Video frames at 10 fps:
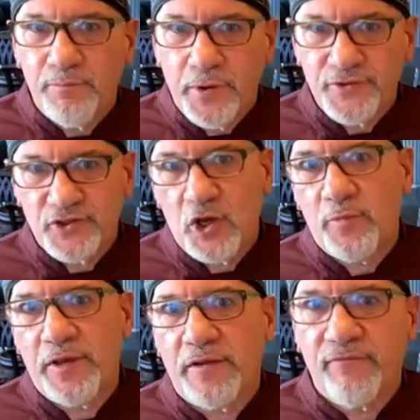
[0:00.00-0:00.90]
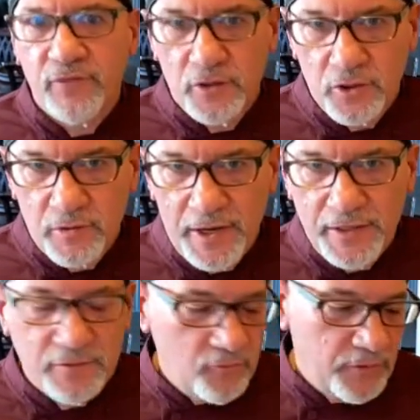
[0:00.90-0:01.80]
balsamic
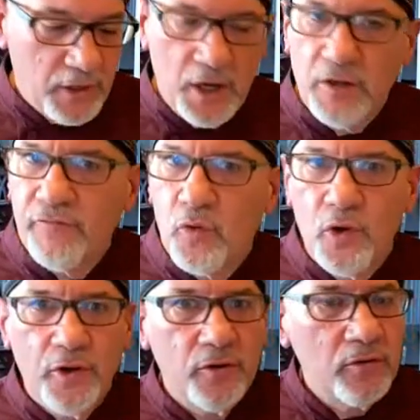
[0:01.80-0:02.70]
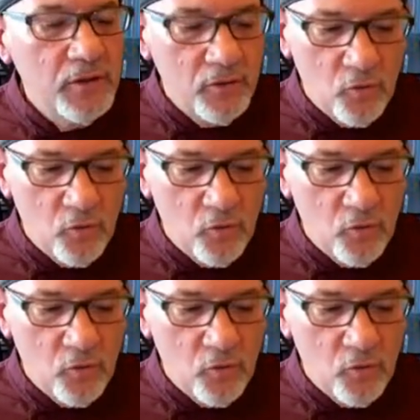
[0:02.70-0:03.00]
vinaigrette with olive oil,